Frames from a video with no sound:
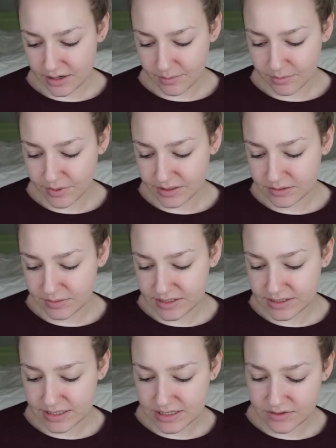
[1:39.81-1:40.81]
I'm going to
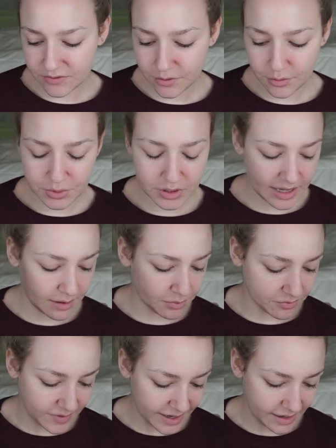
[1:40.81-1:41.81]
mix the Sephora Beauty
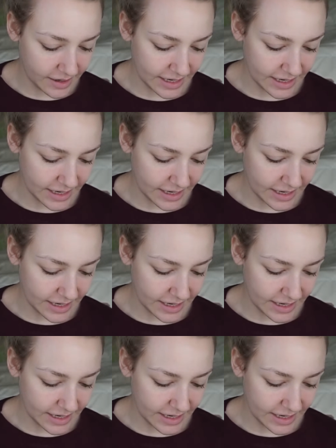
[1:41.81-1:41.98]
Amplifier